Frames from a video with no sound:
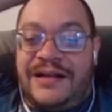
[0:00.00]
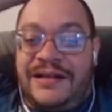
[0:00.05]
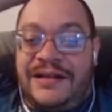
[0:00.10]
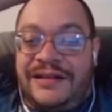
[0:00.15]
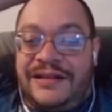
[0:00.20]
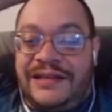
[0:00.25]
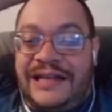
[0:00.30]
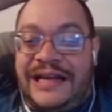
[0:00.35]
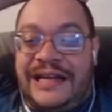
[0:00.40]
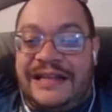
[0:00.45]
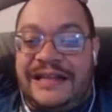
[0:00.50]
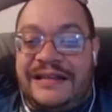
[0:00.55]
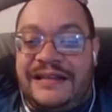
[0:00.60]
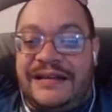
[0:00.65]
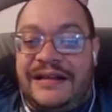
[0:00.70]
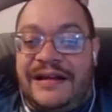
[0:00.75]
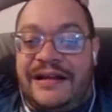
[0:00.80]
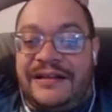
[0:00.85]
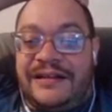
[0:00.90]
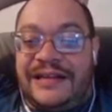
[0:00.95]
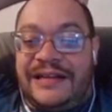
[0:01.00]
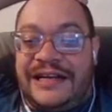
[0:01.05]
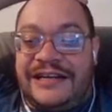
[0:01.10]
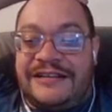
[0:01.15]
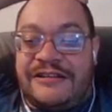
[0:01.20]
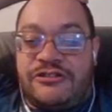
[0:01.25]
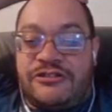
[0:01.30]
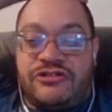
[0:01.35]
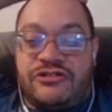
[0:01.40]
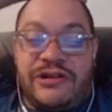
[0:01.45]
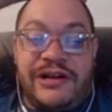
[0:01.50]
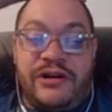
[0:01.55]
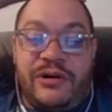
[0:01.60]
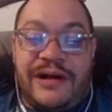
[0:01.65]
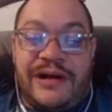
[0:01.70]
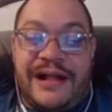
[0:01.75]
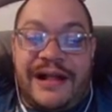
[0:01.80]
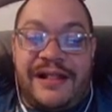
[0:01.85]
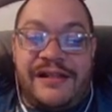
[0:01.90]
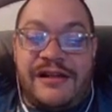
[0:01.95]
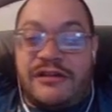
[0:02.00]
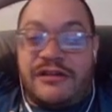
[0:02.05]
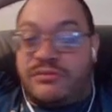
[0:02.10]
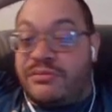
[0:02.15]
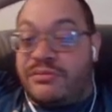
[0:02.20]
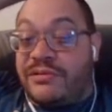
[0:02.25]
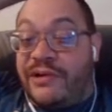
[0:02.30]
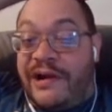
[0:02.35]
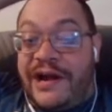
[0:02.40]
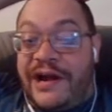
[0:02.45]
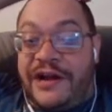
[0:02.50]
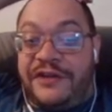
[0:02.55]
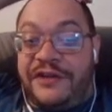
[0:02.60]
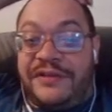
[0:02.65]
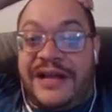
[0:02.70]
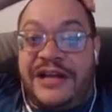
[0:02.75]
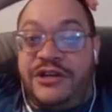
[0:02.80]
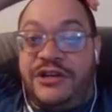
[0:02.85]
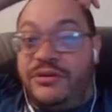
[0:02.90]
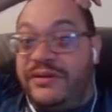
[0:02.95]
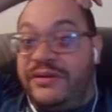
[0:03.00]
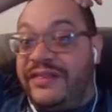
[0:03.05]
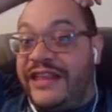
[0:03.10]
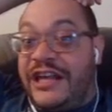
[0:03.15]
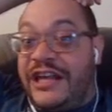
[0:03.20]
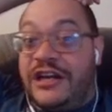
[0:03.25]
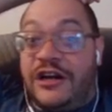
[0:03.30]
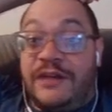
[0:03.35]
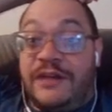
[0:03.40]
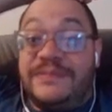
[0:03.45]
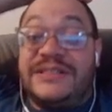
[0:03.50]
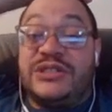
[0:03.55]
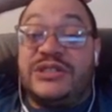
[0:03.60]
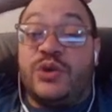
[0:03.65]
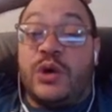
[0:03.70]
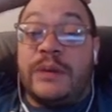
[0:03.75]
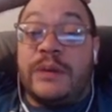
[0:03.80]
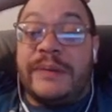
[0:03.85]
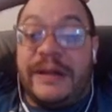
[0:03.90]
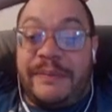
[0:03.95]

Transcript: Lady Deathstrike or Alioth with your Iron Lad, you can then Absorbing